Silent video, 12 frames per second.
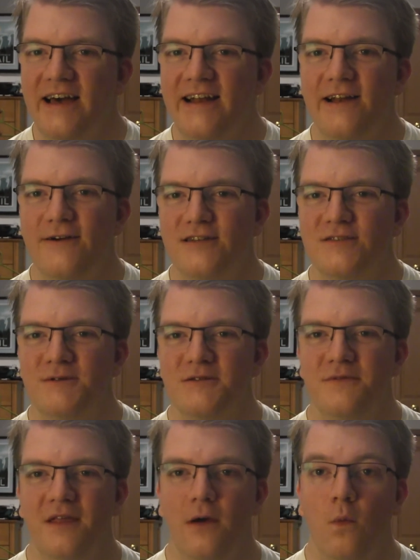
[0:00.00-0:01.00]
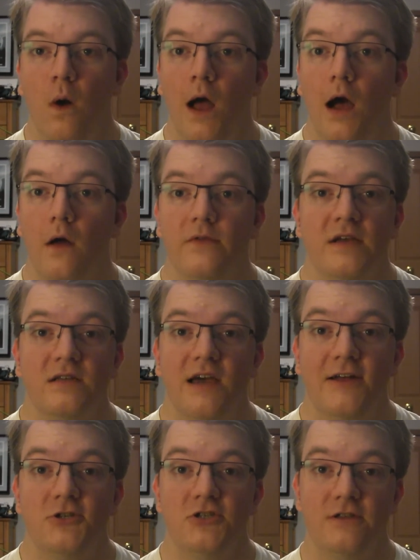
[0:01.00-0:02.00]
And I know it's supposed to be like, wow,
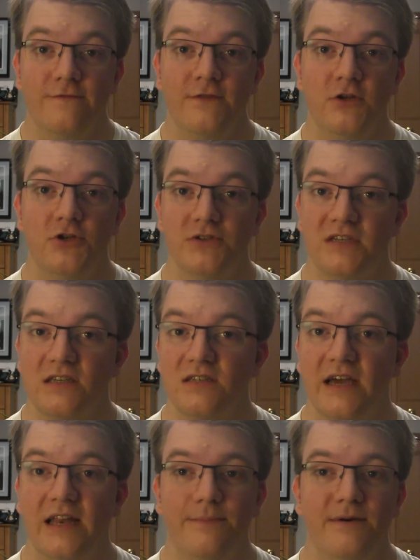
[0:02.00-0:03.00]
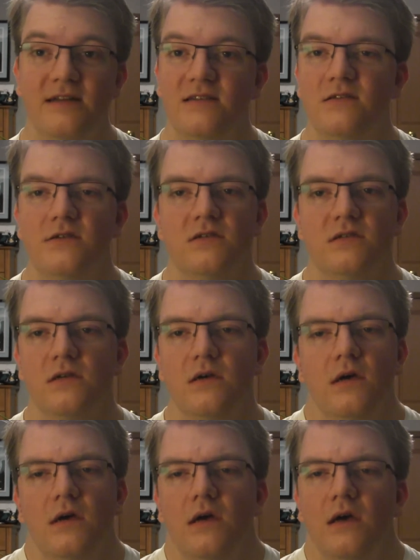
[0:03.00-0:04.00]
technology in the future is exciting, but it's just
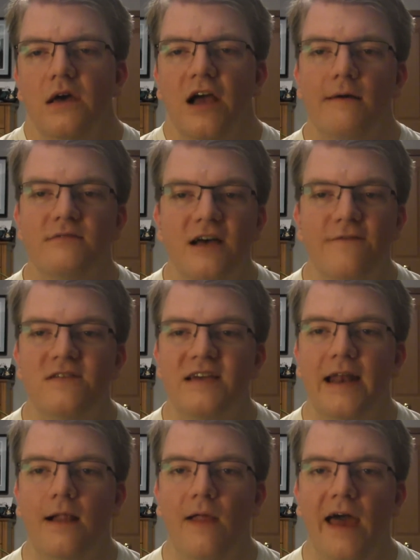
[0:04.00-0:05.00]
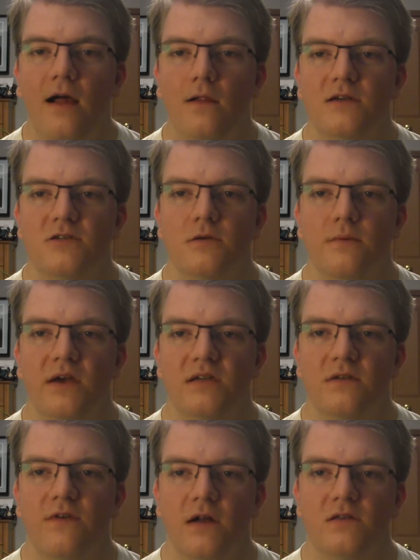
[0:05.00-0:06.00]
comes off as kind of lackluster because
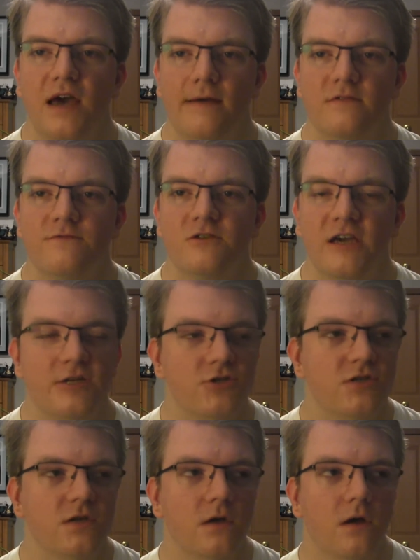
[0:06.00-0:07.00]
of how times have changed.